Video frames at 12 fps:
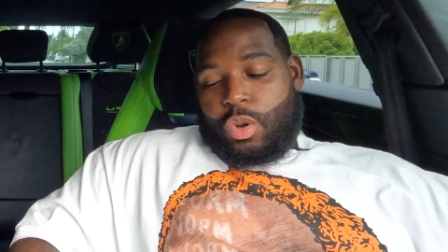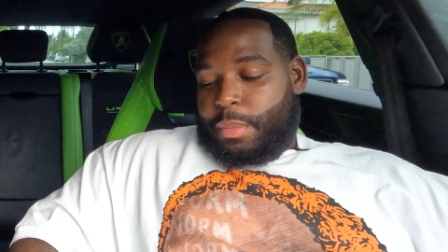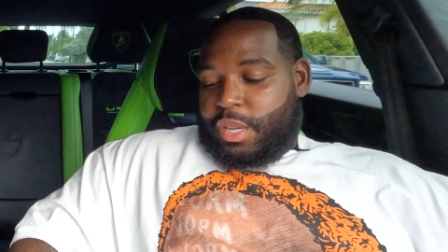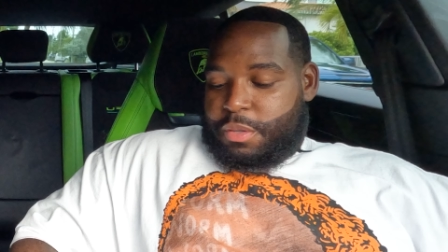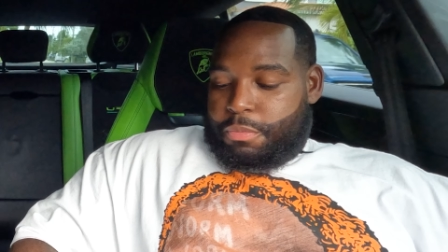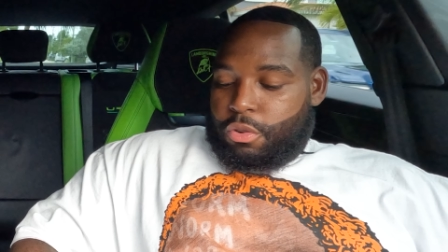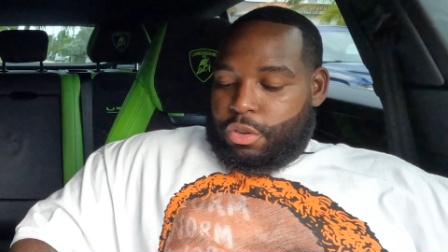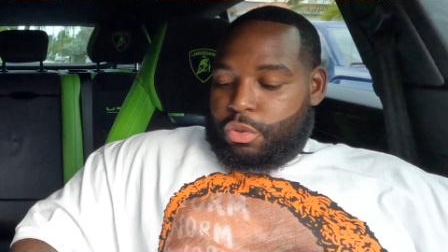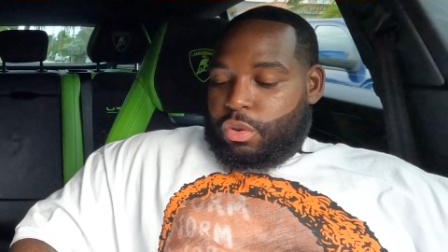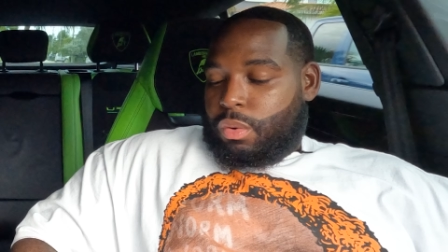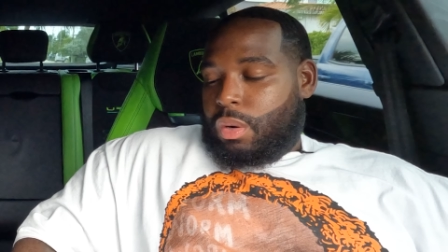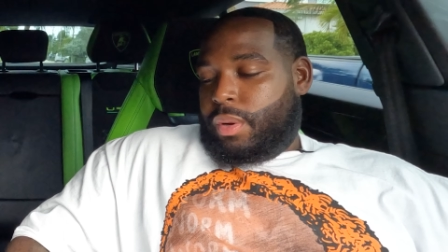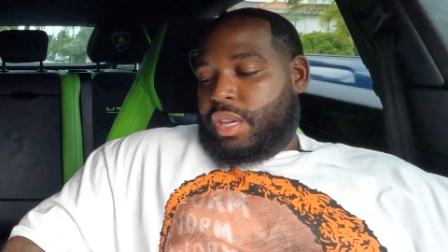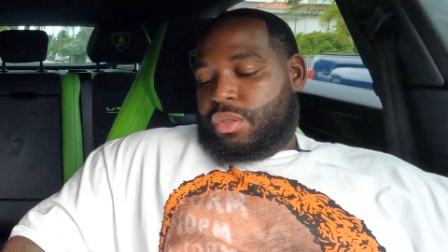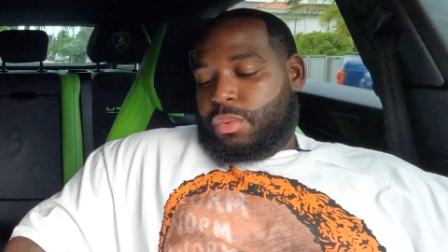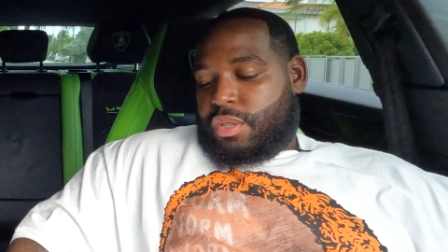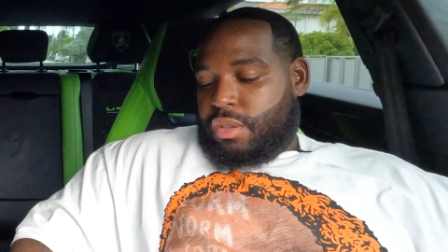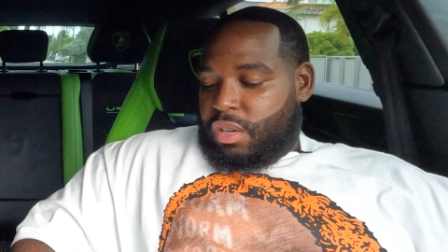you want me to spoil you in what ways
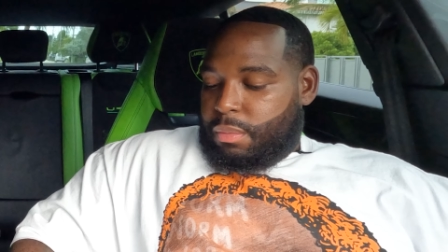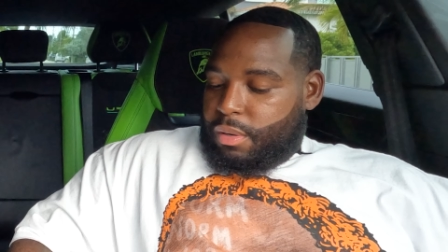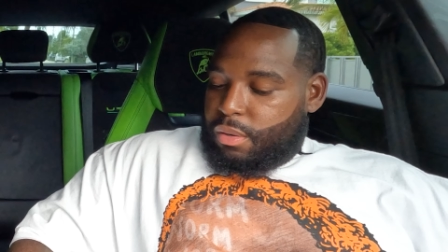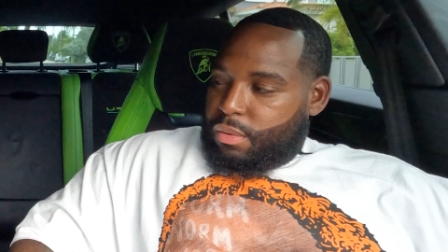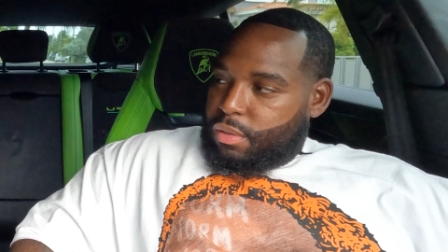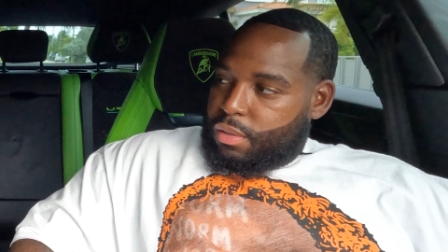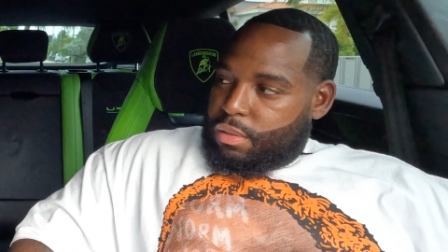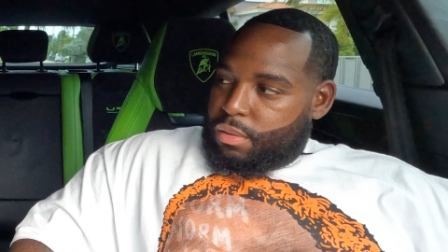you was talking about?